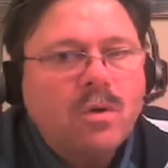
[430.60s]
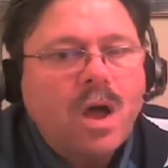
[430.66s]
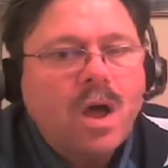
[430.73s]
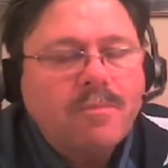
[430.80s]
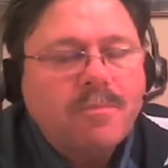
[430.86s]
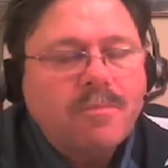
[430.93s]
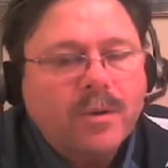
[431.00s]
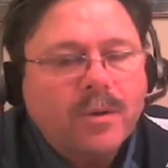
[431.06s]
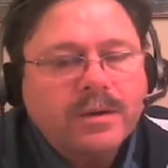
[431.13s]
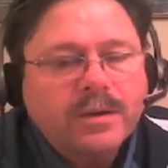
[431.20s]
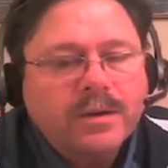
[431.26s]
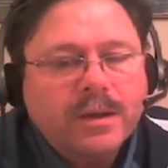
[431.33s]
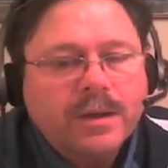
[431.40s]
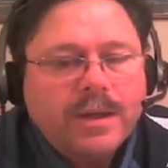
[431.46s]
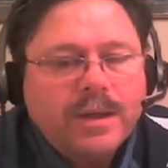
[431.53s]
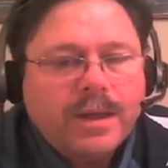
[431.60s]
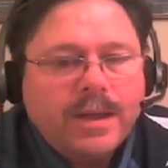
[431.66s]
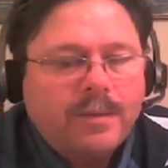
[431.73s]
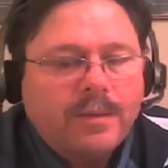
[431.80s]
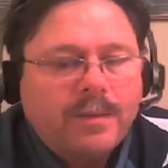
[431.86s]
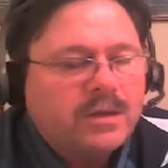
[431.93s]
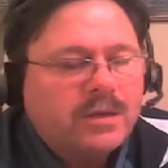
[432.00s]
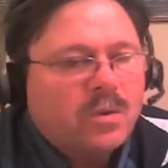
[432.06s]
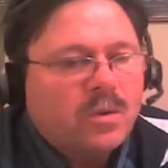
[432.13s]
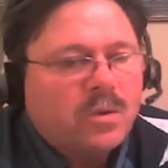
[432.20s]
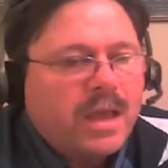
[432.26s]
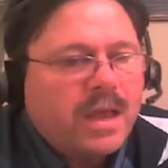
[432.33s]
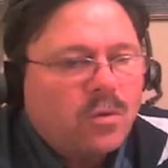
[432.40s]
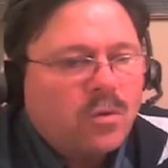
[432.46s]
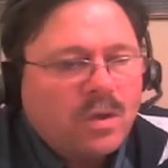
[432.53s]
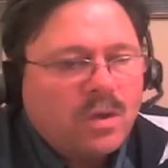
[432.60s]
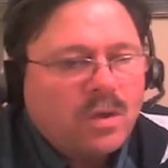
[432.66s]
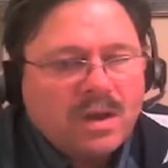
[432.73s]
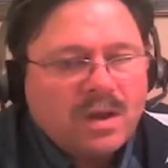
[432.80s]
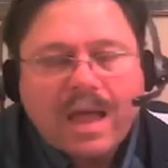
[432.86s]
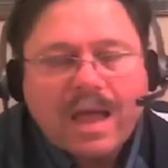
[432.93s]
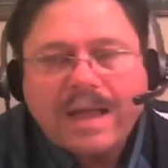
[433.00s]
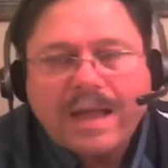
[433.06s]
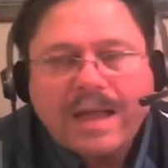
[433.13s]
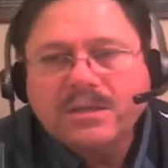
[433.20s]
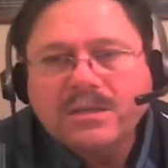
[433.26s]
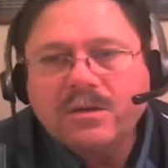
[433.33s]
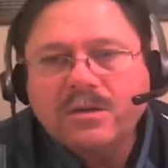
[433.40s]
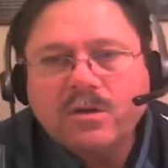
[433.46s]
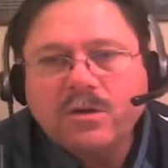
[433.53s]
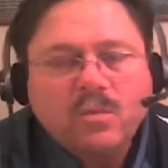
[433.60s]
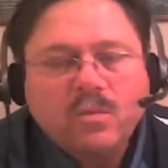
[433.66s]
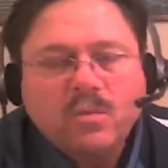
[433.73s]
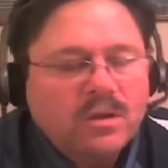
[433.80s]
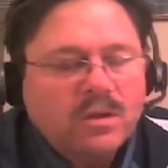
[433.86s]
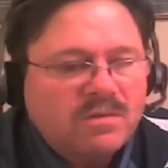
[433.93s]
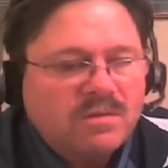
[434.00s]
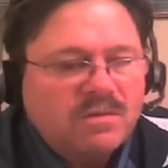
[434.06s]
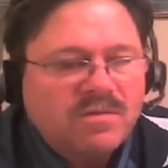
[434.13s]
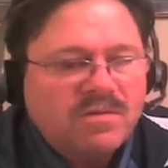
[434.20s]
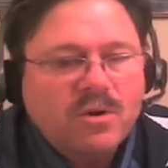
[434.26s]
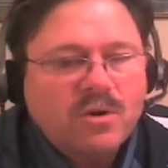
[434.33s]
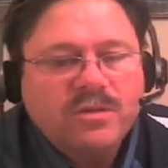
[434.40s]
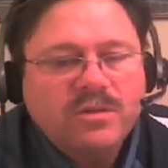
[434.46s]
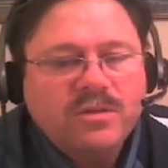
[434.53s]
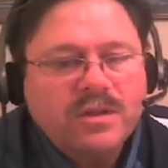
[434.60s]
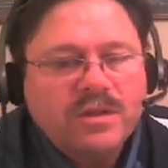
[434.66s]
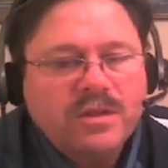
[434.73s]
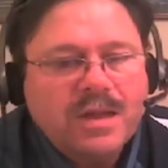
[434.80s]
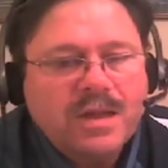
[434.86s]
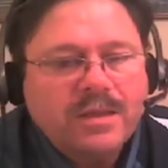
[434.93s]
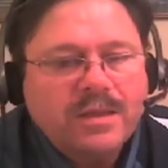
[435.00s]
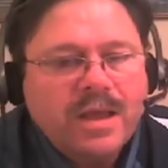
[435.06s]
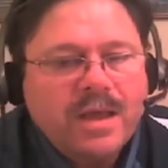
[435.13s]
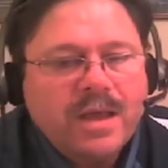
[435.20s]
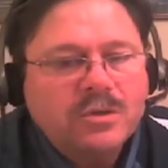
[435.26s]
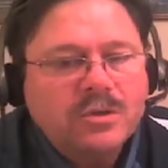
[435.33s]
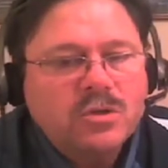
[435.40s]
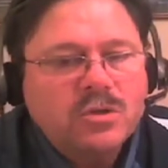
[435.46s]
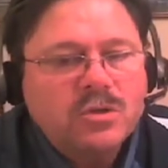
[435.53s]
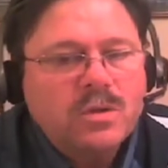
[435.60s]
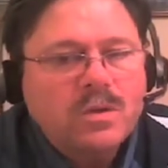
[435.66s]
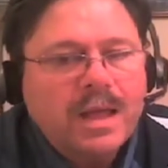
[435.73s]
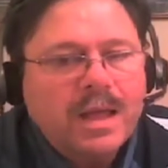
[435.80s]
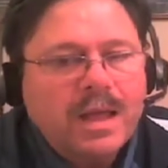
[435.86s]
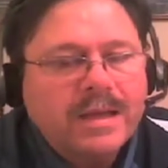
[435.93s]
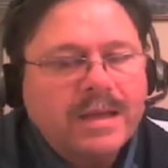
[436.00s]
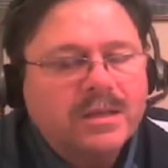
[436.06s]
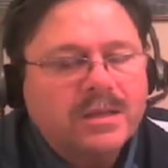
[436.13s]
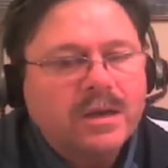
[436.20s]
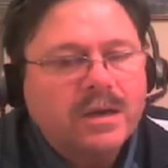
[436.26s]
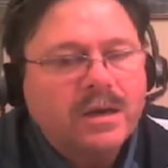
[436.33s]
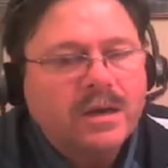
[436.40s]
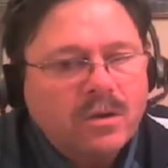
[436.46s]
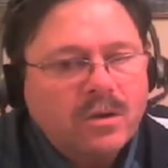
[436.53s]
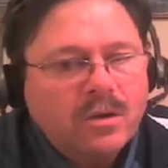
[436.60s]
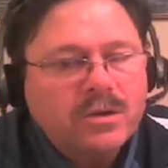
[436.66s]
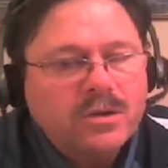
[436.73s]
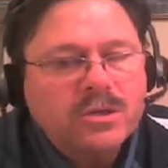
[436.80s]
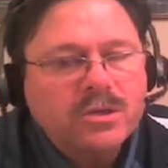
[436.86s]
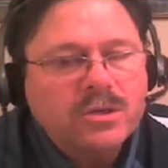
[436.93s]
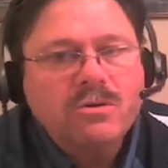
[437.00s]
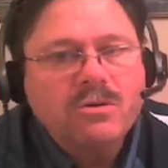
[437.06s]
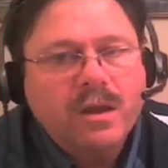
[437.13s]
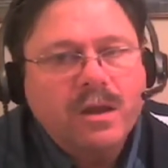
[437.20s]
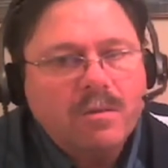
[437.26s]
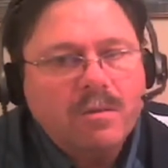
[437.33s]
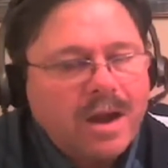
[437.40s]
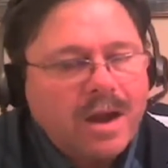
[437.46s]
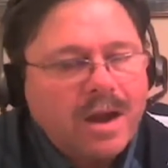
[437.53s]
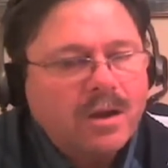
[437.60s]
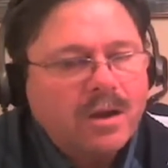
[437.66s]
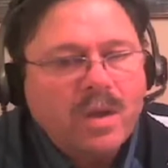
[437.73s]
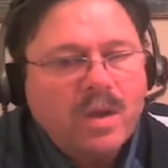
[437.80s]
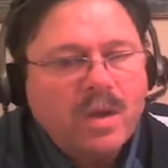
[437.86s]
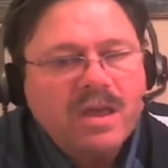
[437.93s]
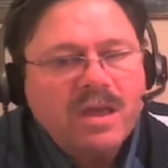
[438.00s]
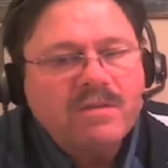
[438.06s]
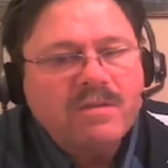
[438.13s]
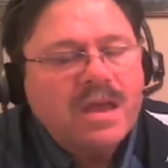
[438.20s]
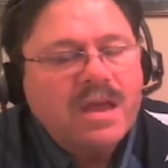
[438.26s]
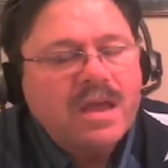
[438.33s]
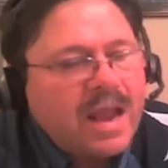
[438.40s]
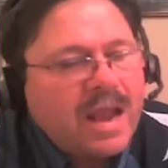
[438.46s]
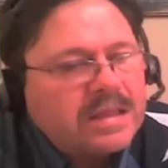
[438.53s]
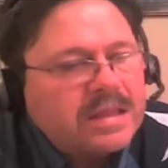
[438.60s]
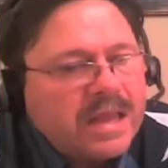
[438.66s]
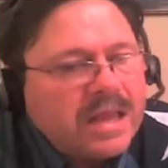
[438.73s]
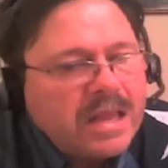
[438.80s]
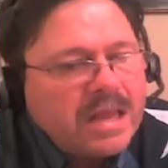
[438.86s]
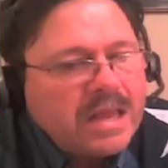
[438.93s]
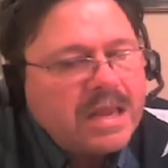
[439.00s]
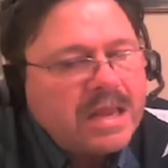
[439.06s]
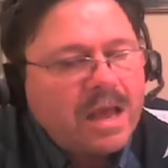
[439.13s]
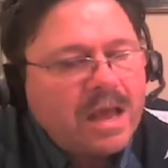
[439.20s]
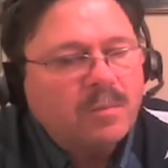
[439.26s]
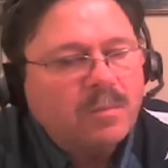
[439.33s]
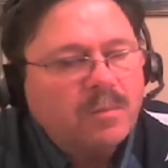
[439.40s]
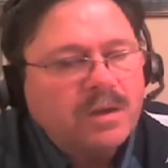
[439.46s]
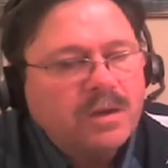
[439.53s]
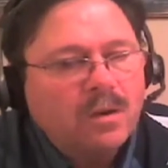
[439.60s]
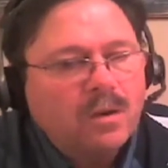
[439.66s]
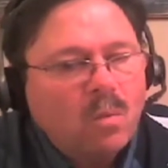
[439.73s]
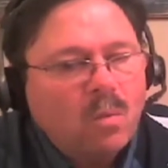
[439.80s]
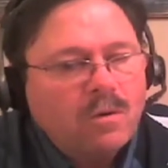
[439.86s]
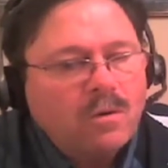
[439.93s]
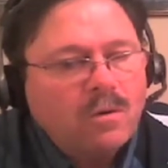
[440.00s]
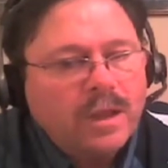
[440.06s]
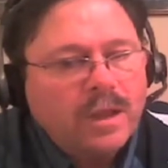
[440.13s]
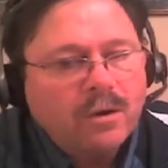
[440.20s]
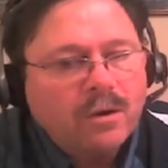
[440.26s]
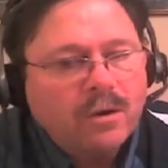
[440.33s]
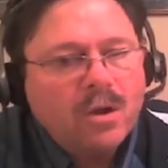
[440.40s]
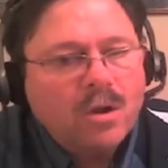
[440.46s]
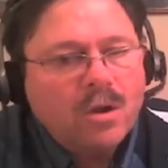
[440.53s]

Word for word: operate. Okay. I mean, it's okay to run the lights, and you're going to run the converter and things like that, but just realize that an air conditioner and a microwave and the heating element in a water heater